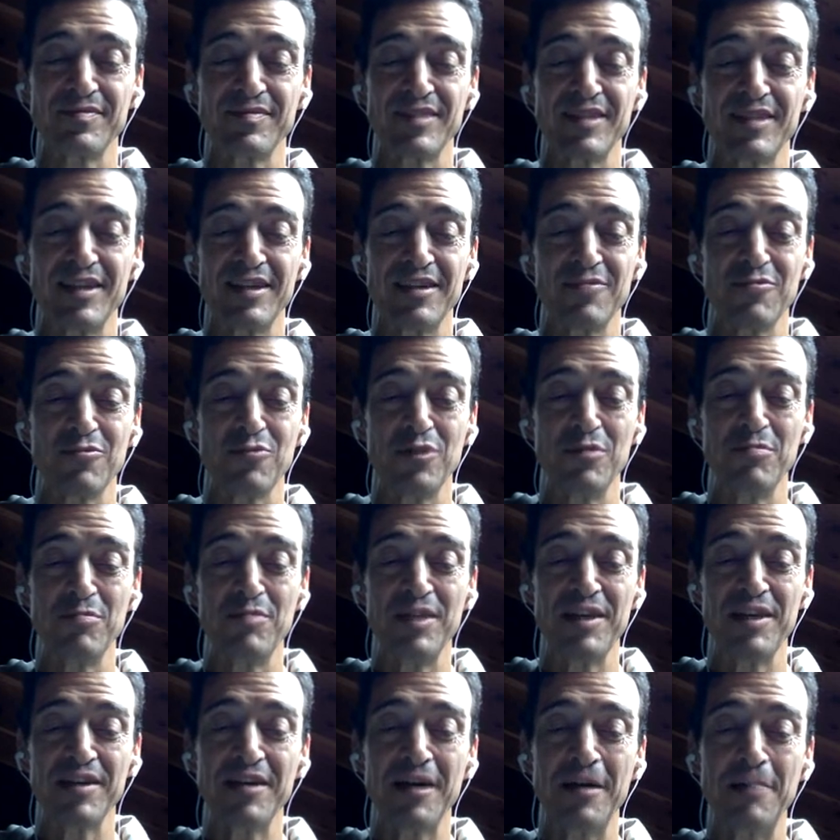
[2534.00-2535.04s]
And we
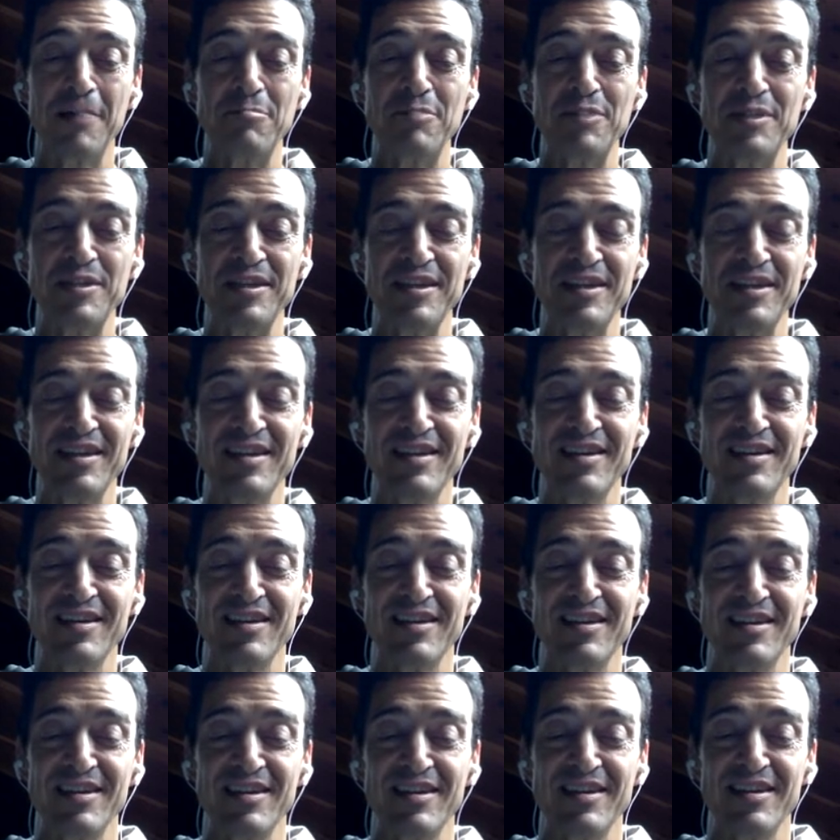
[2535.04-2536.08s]
may accompany
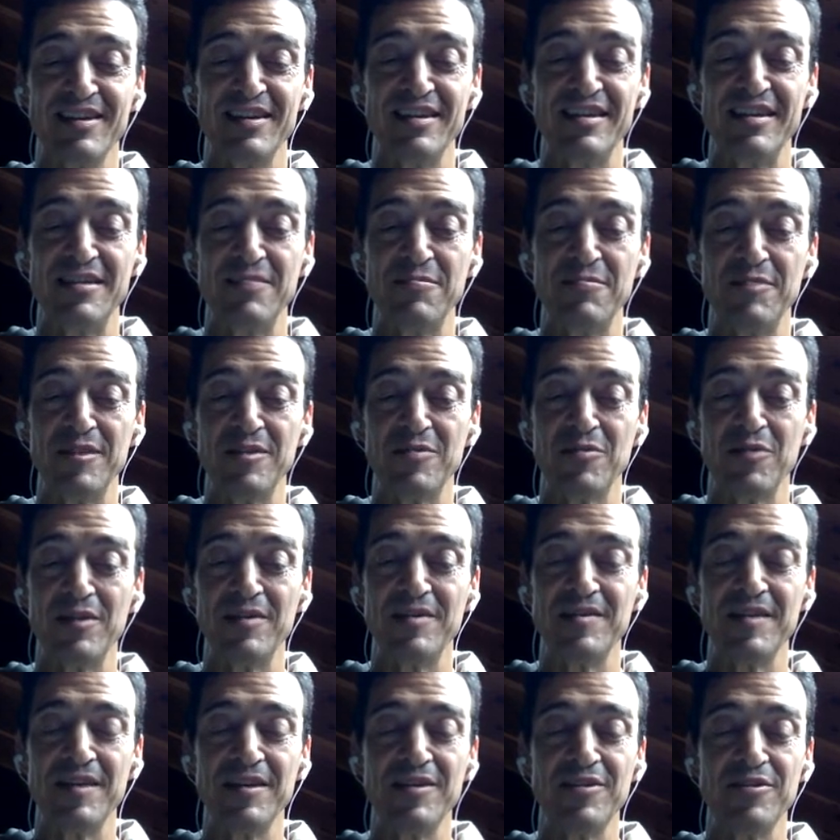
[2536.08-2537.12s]
this
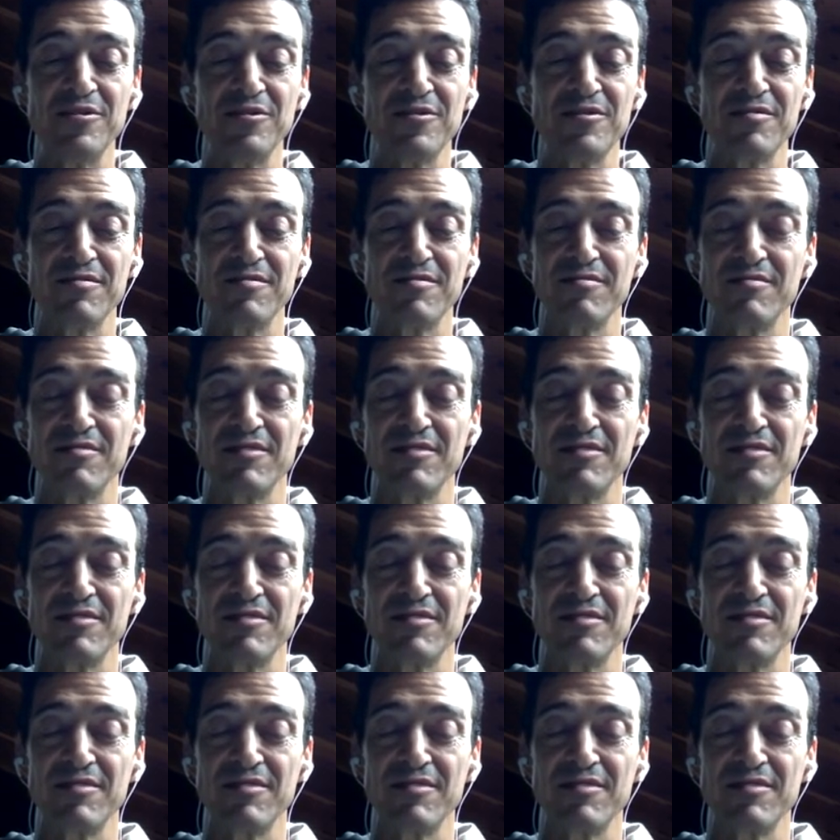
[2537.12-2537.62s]
visualization